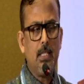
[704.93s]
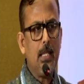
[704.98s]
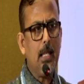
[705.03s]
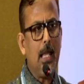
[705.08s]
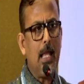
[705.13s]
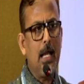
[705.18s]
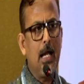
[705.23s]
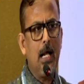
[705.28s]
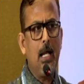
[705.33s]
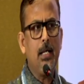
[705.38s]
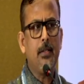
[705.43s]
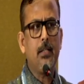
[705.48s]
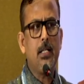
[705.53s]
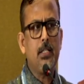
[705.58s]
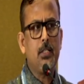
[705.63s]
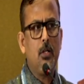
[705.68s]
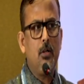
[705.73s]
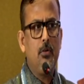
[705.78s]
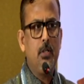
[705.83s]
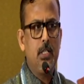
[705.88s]

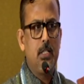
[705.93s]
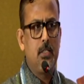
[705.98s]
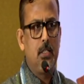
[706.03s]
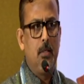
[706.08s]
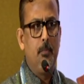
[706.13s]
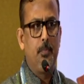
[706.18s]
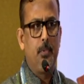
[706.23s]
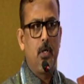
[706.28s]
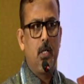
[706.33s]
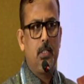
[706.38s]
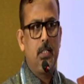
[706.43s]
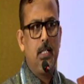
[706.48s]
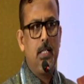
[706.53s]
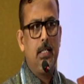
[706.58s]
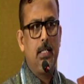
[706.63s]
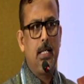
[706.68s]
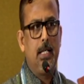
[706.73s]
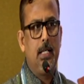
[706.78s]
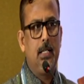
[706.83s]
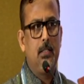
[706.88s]
Ultrasound is important,
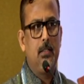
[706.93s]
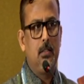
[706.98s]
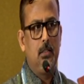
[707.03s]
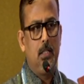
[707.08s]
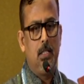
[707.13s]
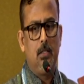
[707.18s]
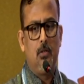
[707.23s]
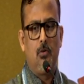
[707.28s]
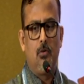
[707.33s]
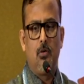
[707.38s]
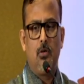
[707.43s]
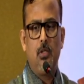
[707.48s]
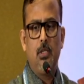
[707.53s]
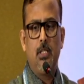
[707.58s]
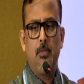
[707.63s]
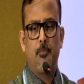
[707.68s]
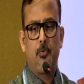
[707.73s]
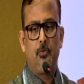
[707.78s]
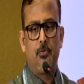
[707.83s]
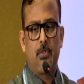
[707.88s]
and in all the
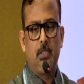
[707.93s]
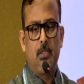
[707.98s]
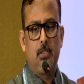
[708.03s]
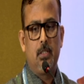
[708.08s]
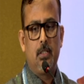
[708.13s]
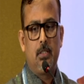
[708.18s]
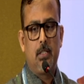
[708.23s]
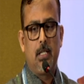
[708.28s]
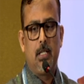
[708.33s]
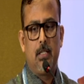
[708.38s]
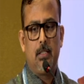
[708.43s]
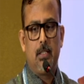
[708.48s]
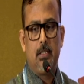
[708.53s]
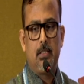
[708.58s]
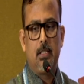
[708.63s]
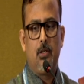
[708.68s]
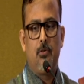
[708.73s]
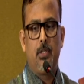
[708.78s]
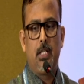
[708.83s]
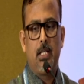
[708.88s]
procedures,
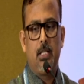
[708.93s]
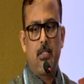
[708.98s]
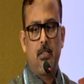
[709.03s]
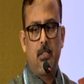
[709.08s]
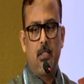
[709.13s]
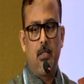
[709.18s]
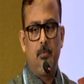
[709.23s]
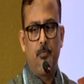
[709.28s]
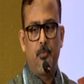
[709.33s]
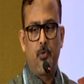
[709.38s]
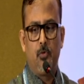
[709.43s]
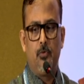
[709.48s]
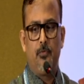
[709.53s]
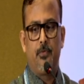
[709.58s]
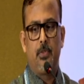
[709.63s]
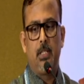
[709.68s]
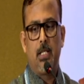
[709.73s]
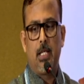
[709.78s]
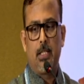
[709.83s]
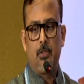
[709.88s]
ultrasound has improved
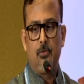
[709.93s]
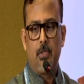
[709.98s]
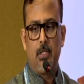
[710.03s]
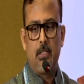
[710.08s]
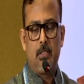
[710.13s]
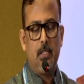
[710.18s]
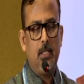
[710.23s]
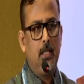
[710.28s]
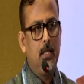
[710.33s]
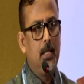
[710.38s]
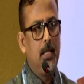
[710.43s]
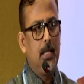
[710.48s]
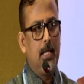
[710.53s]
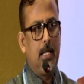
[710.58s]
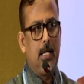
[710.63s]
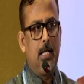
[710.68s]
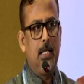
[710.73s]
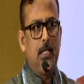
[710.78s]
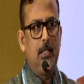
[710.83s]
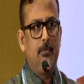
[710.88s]
the accuracy
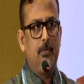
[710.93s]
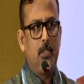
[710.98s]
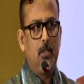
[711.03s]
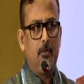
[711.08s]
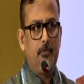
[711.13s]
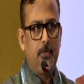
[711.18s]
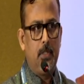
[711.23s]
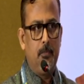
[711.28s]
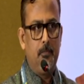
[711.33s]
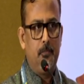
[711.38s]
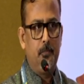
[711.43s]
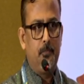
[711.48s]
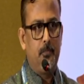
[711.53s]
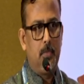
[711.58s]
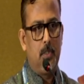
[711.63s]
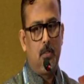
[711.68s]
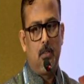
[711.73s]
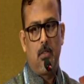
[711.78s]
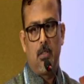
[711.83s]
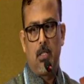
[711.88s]
and level of
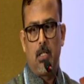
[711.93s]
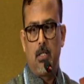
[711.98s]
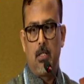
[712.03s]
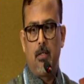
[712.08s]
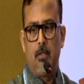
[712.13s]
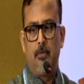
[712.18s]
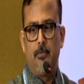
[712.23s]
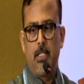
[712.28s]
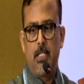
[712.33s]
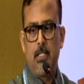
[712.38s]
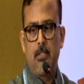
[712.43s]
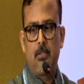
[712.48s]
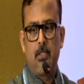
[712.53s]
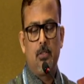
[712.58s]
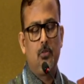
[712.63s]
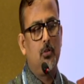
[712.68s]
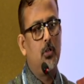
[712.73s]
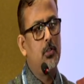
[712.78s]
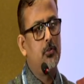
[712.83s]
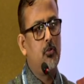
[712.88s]
evidence is
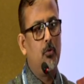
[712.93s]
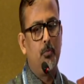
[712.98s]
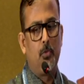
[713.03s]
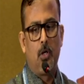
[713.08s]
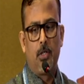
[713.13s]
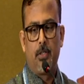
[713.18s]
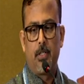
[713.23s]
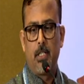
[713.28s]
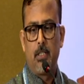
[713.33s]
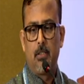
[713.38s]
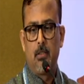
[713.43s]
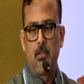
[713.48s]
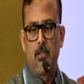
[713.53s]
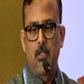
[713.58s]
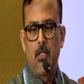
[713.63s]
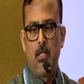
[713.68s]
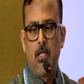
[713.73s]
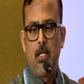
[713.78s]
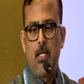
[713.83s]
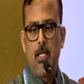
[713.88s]
also moderate.
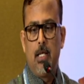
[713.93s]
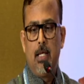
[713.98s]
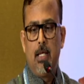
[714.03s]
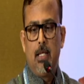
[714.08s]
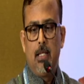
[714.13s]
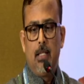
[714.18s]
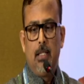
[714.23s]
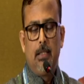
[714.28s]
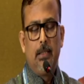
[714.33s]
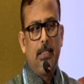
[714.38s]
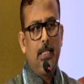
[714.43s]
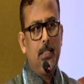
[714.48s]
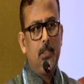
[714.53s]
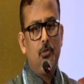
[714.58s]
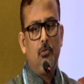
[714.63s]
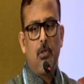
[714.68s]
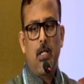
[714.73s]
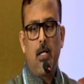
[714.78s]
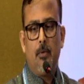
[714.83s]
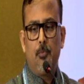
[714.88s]
Then you
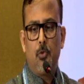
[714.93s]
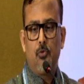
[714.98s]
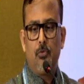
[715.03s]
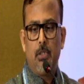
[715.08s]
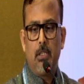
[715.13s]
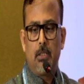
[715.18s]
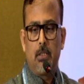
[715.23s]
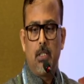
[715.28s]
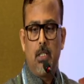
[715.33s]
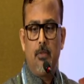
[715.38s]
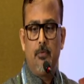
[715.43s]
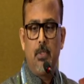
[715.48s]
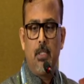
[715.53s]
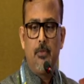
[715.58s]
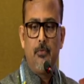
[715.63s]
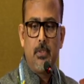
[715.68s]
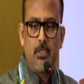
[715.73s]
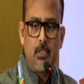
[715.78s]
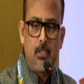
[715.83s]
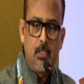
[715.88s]
come to the third one,
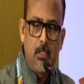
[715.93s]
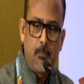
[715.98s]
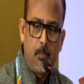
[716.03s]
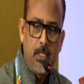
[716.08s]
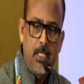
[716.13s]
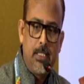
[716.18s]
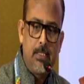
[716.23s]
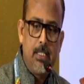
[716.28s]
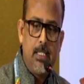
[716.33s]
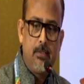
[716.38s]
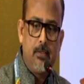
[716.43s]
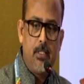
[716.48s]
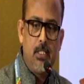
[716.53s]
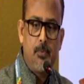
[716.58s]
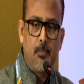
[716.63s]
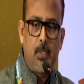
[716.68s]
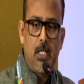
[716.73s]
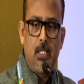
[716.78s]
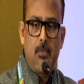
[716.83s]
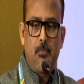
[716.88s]
which is the platelet-rich
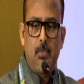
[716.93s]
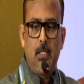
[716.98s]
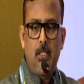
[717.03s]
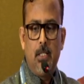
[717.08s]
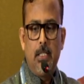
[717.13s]
plasma.